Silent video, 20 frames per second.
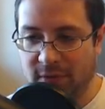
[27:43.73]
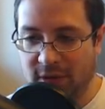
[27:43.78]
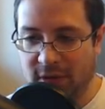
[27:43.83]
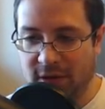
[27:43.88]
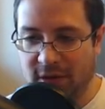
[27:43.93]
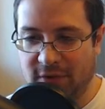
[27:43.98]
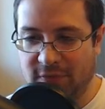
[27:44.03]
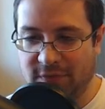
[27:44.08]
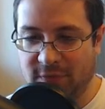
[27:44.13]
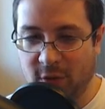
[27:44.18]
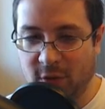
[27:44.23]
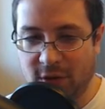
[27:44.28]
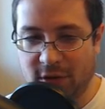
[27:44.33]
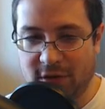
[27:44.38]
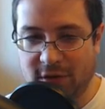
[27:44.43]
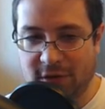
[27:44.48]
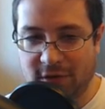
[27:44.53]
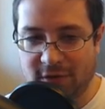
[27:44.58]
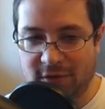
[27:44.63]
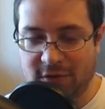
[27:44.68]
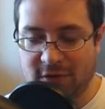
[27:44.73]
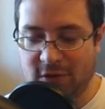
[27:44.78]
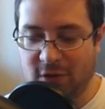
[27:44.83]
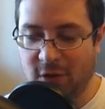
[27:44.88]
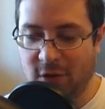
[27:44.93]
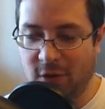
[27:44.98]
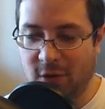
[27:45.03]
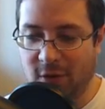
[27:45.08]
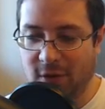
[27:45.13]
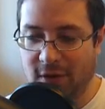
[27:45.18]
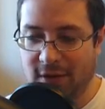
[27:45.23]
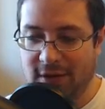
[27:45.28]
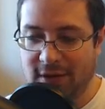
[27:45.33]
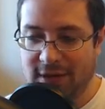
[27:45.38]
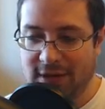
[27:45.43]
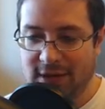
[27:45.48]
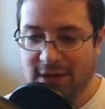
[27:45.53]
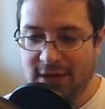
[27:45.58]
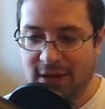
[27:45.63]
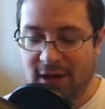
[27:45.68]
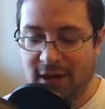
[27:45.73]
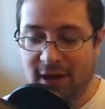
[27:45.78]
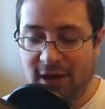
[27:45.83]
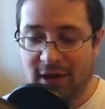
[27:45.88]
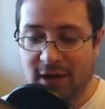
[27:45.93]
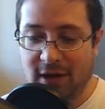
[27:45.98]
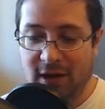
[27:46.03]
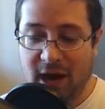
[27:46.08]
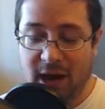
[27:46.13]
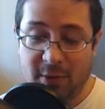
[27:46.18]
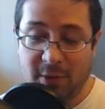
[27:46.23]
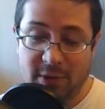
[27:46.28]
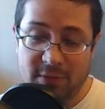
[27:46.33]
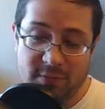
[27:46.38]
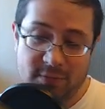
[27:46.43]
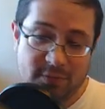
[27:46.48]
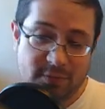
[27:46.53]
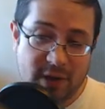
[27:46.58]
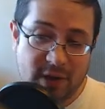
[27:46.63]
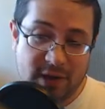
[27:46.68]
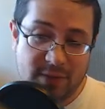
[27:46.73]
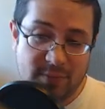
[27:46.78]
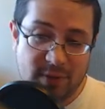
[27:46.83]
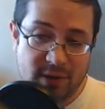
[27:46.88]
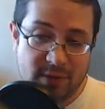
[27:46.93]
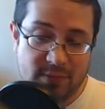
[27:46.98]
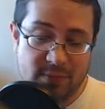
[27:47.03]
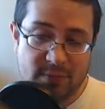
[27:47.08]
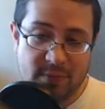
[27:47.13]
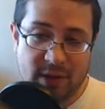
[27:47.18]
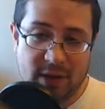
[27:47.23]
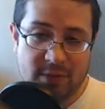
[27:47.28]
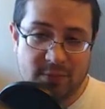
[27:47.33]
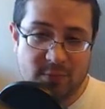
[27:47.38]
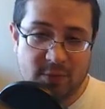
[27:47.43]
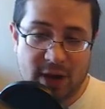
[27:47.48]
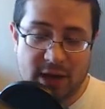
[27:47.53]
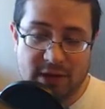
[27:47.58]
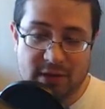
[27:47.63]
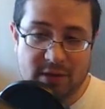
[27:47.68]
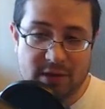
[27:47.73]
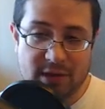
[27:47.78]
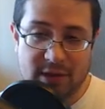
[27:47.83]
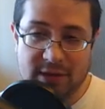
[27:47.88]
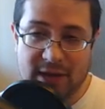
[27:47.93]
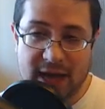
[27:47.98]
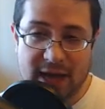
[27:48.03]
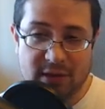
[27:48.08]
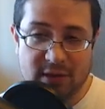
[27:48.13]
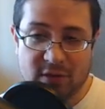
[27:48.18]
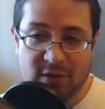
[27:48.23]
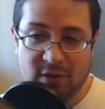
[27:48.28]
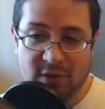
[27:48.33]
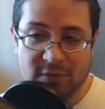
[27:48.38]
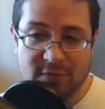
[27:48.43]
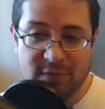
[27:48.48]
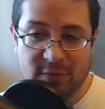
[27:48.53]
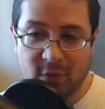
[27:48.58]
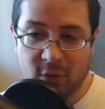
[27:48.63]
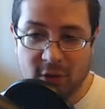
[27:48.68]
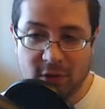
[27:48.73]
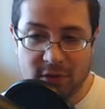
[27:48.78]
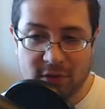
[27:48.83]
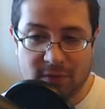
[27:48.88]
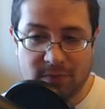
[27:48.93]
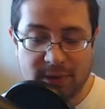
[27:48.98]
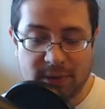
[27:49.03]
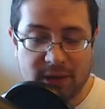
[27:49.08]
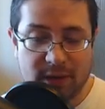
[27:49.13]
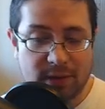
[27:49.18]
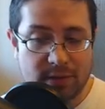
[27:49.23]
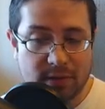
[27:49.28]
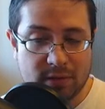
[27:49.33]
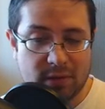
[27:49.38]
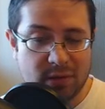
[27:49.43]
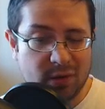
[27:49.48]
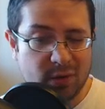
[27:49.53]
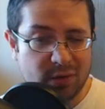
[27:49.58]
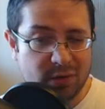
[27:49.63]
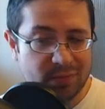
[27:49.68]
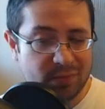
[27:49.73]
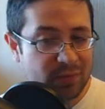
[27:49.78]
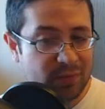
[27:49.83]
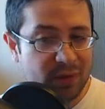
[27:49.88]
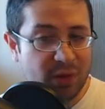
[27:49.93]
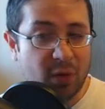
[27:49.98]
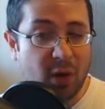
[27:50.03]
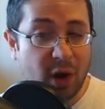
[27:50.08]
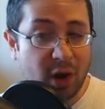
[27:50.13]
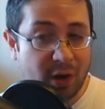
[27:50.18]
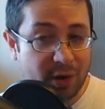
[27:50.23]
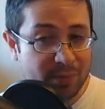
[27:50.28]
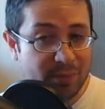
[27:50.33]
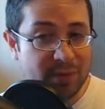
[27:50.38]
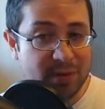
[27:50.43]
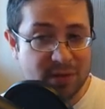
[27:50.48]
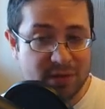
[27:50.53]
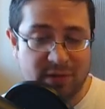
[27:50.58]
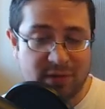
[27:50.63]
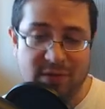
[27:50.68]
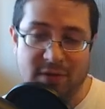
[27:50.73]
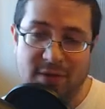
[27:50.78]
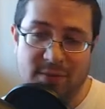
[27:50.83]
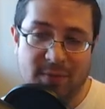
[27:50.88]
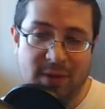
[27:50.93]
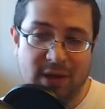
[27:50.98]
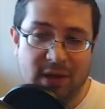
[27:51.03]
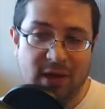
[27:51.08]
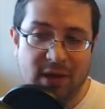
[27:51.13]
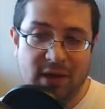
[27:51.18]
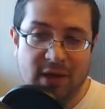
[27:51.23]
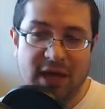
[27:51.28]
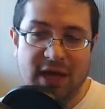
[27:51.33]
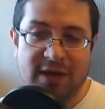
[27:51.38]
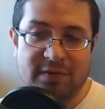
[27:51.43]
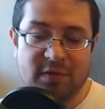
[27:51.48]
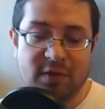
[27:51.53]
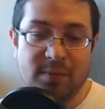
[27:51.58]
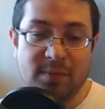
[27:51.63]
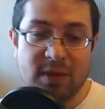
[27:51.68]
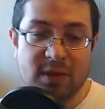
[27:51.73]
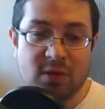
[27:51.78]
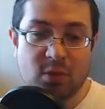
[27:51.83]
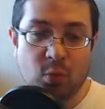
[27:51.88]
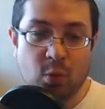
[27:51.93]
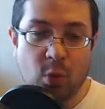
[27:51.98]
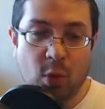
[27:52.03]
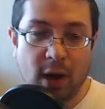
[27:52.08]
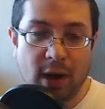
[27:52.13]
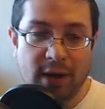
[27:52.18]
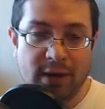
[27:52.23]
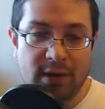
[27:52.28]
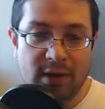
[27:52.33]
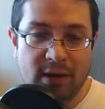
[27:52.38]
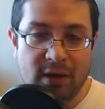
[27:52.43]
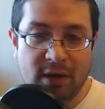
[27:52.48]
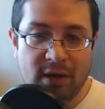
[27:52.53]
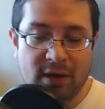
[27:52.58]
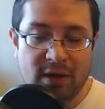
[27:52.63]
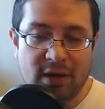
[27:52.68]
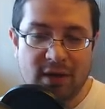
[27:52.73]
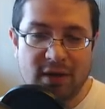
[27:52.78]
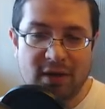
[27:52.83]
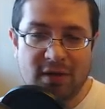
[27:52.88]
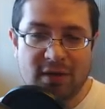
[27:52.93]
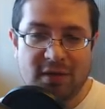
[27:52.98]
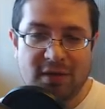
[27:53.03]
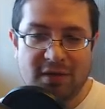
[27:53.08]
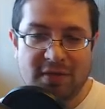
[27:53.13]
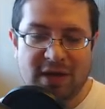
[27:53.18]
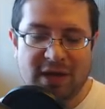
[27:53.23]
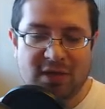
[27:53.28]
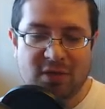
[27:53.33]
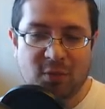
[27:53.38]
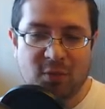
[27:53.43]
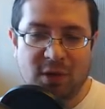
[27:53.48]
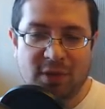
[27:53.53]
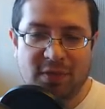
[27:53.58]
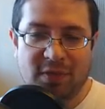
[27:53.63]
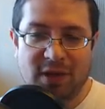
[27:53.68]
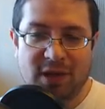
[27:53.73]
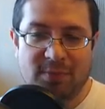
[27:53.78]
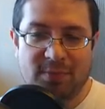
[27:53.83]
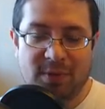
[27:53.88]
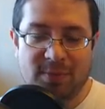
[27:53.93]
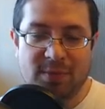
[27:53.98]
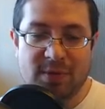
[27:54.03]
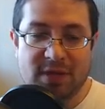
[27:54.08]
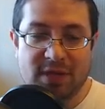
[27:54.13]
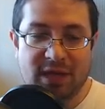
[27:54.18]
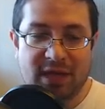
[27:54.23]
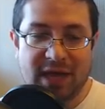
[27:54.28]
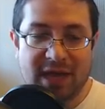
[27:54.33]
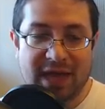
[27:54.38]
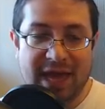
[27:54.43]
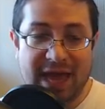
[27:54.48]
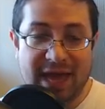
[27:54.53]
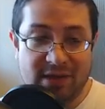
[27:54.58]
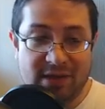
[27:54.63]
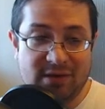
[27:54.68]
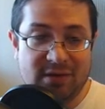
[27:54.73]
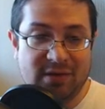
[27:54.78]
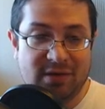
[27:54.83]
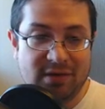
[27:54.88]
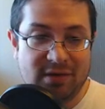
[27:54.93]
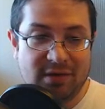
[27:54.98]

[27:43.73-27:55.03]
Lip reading: fork. So I would recommend practicing tactics on forks because you are missing them. Like, if you missed one, that's one thing, but missing 8